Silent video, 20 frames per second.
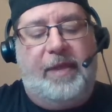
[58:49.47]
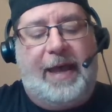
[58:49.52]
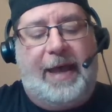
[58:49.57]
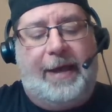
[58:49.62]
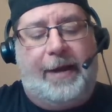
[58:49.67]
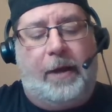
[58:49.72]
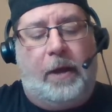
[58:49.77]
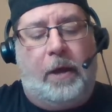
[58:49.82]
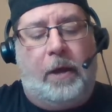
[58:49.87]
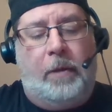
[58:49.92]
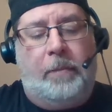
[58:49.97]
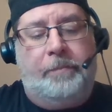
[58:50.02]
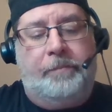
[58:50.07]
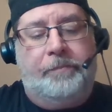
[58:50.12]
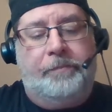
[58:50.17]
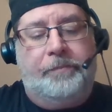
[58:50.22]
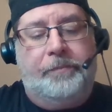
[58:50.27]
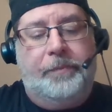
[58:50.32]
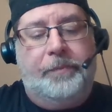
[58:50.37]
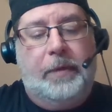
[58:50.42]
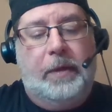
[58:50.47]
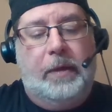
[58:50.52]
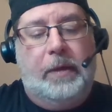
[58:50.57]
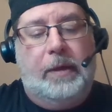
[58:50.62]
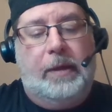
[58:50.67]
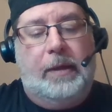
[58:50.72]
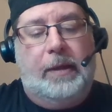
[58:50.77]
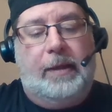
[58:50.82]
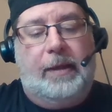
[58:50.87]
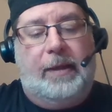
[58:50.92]
that I
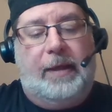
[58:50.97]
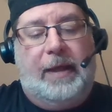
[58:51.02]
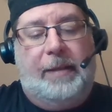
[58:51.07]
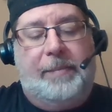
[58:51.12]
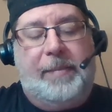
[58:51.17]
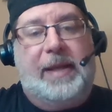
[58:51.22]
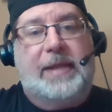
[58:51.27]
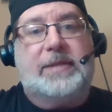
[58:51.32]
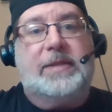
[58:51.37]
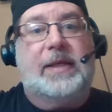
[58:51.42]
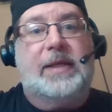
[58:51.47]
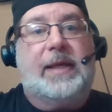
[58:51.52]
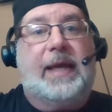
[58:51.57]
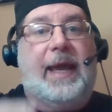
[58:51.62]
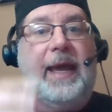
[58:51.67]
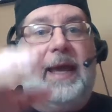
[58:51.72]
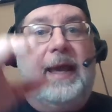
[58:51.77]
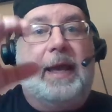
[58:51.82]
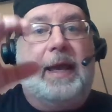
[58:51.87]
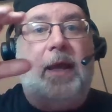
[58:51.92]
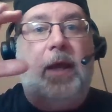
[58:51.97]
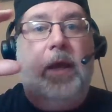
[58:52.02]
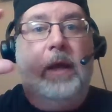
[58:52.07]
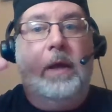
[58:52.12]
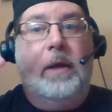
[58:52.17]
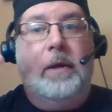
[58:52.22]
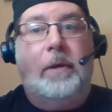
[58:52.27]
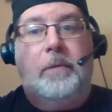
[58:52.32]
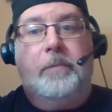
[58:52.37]
mean it's like a